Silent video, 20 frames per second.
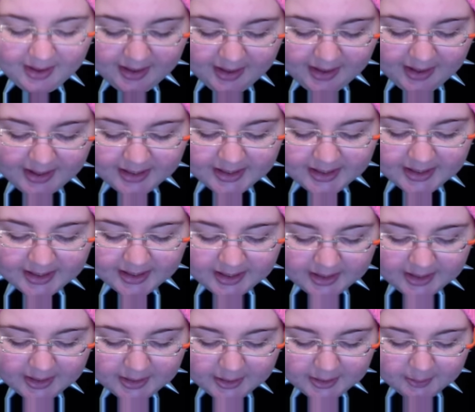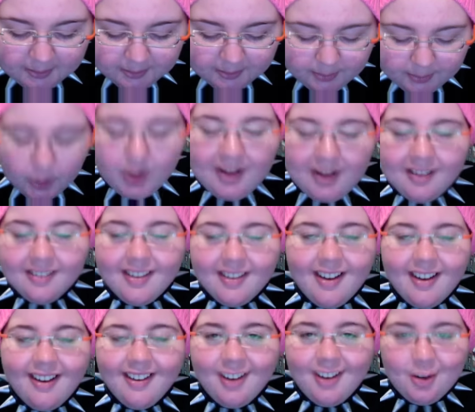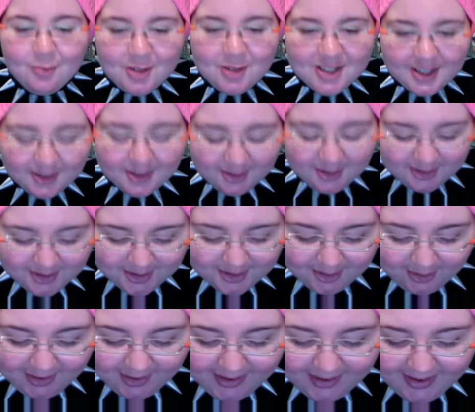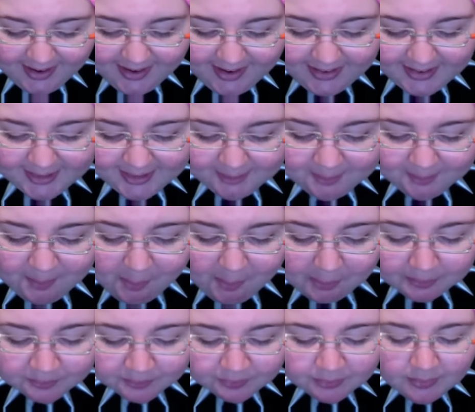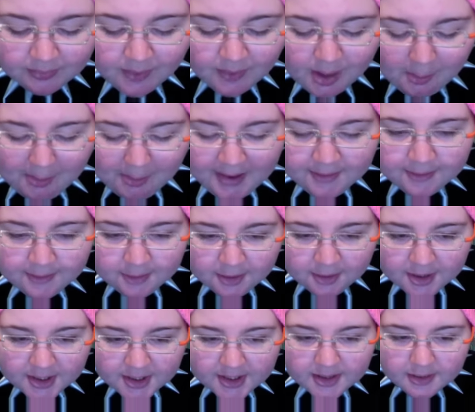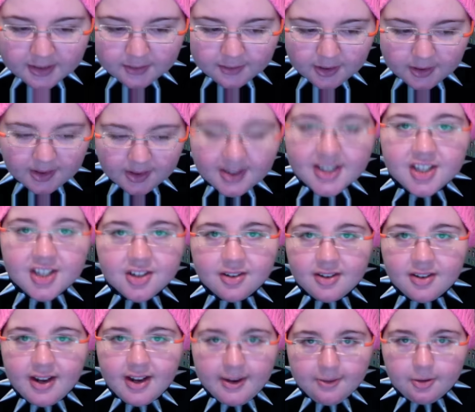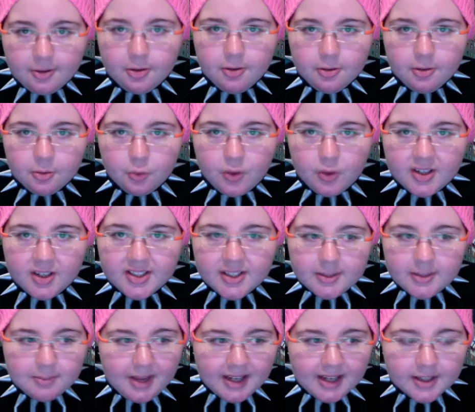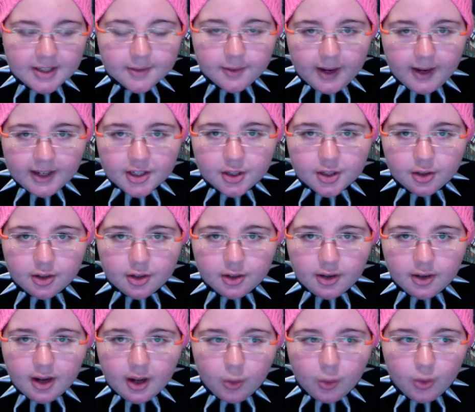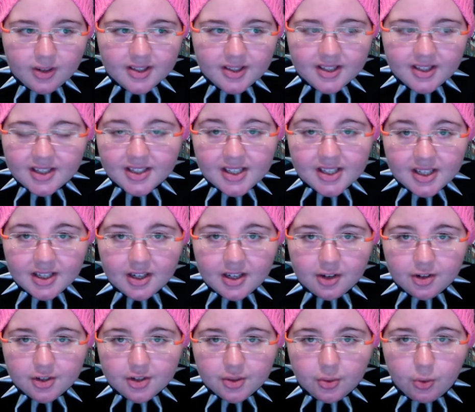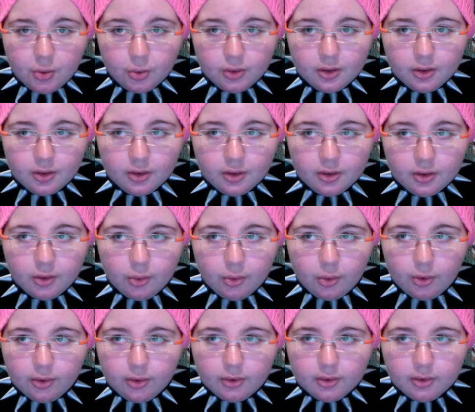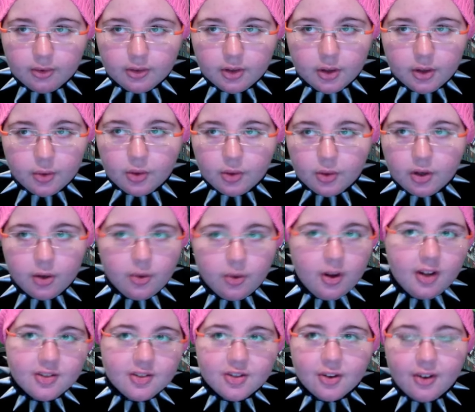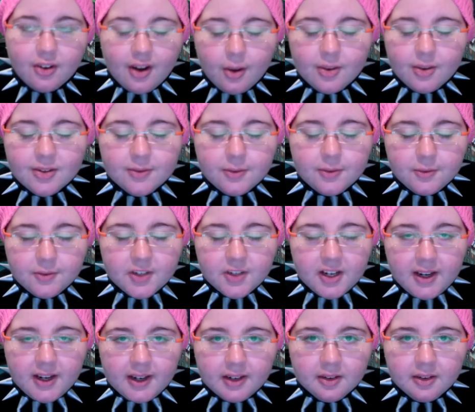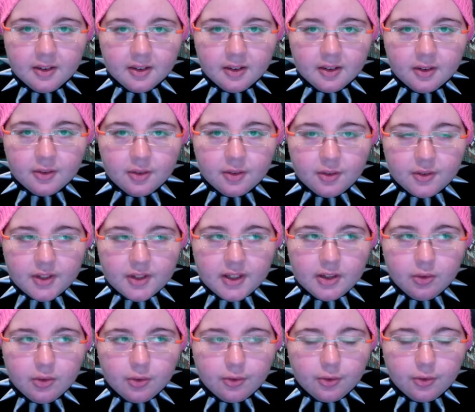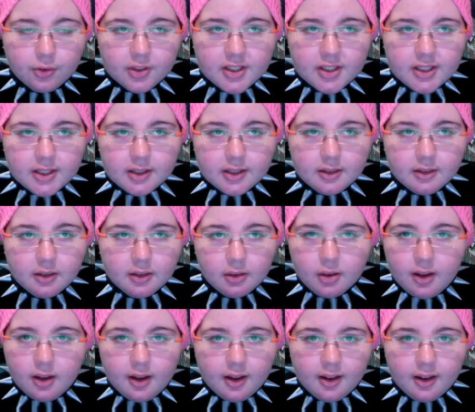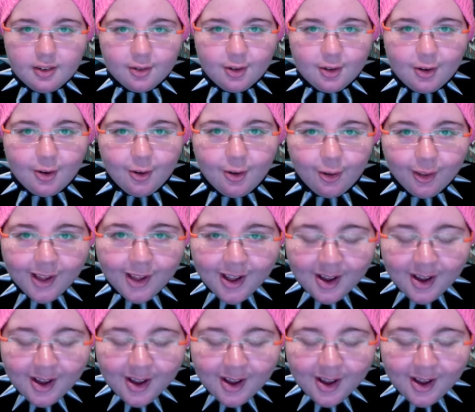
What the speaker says: It's okay, let me tell you a story. My first foundation ever was the Max Factor. I was 16 years old, or no, sorry, I was 15 or 14. Okay, I can't recall.